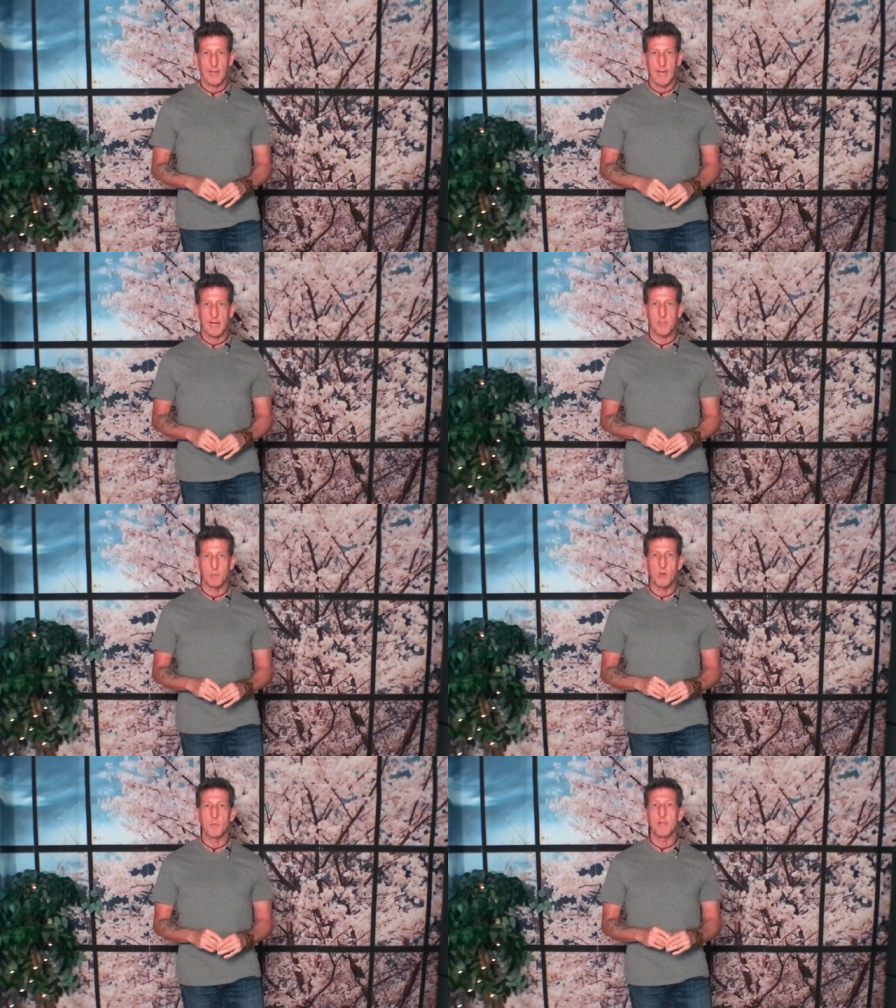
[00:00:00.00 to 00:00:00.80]
And it's a
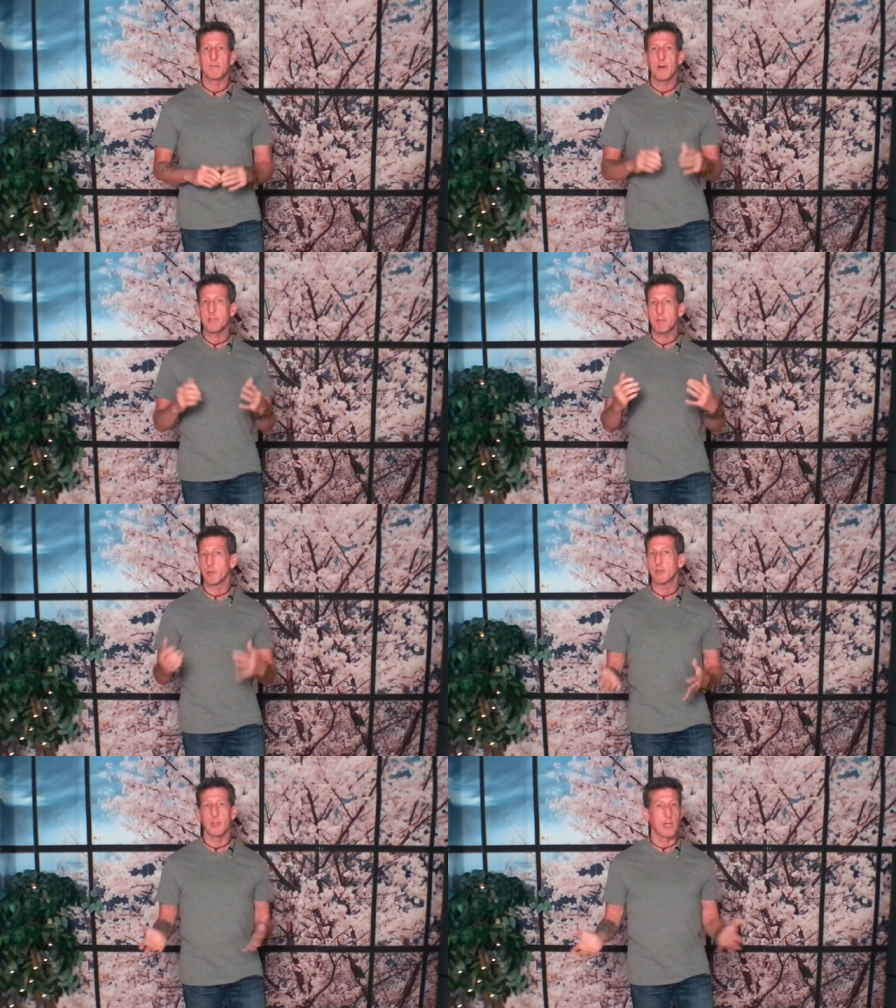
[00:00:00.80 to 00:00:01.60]
movement very
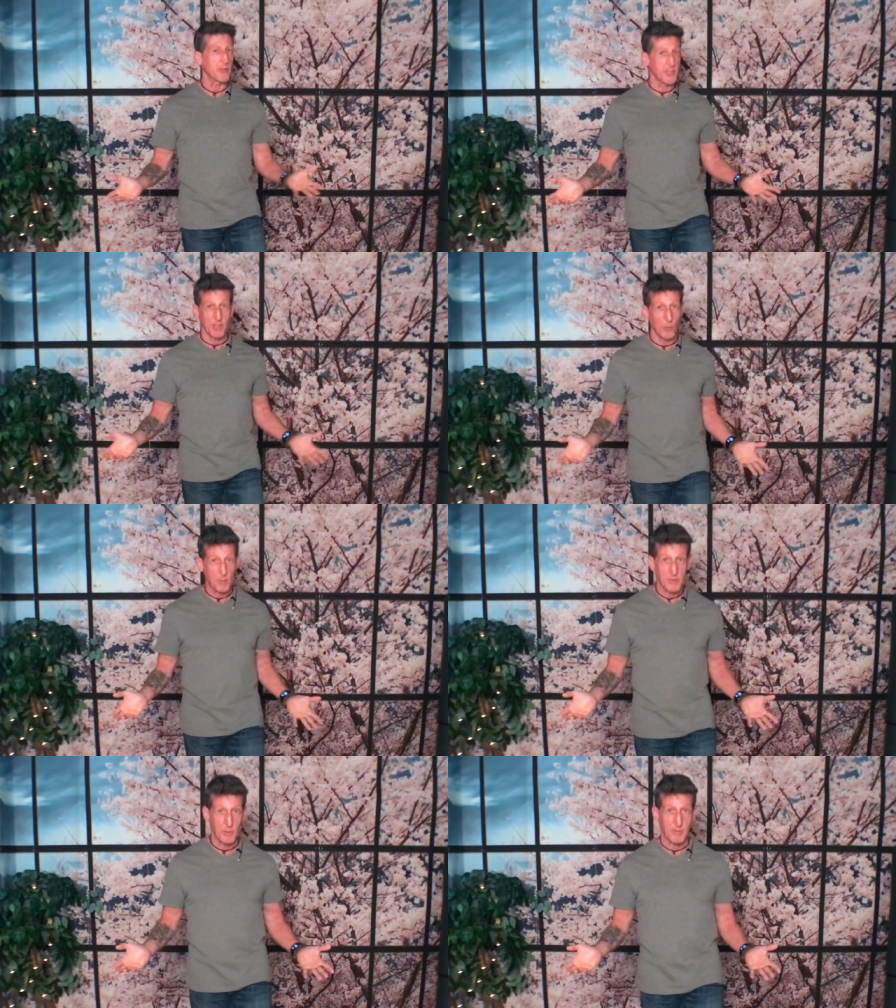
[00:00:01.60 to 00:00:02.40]
similar to the other single
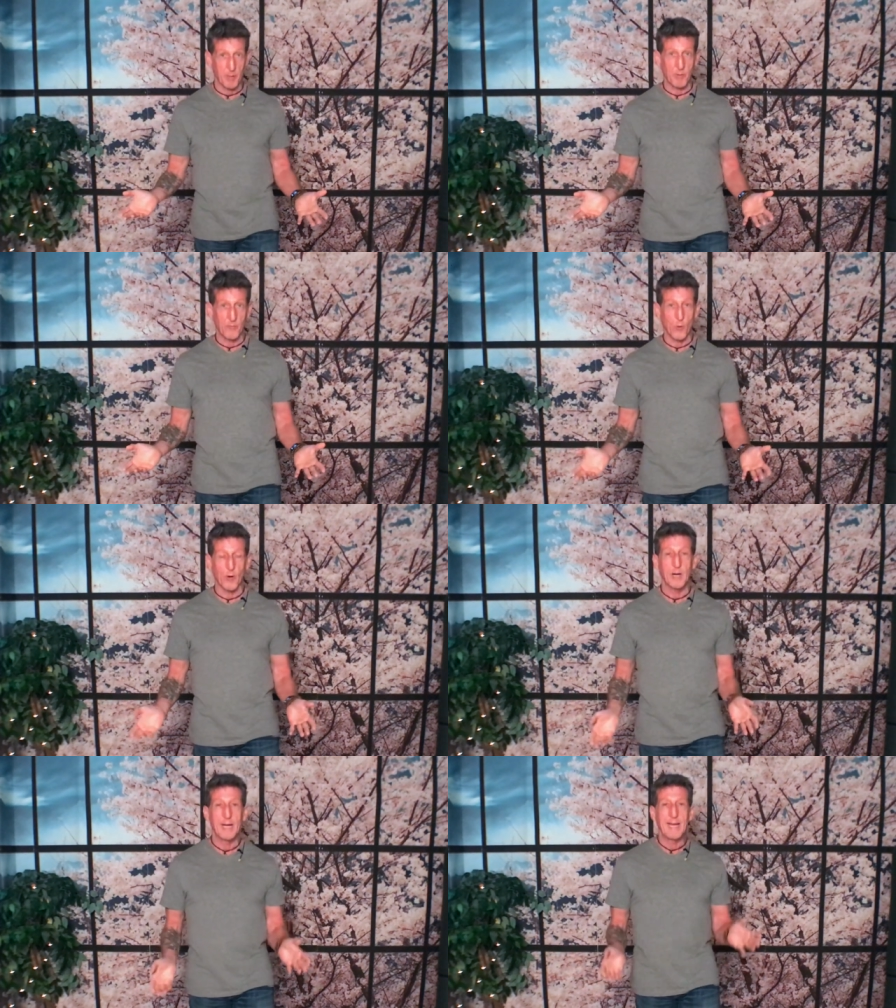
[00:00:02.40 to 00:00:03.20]
whips that we've done
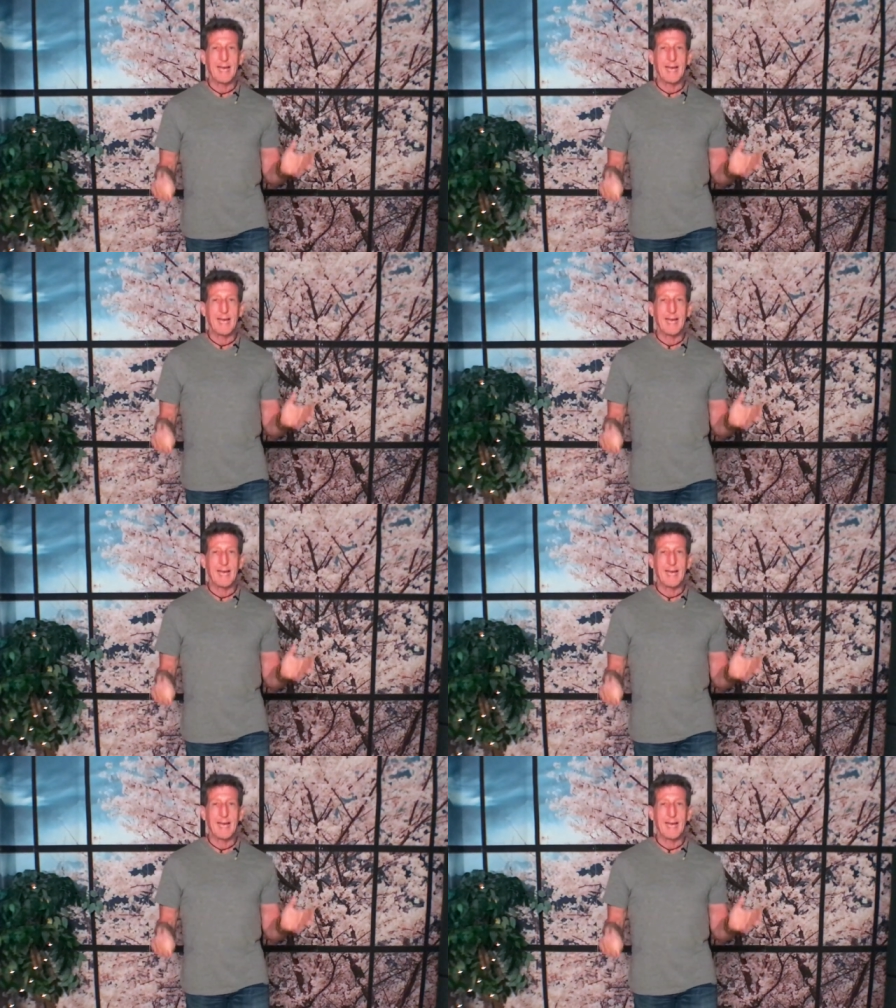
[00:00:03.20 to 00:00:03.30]
before,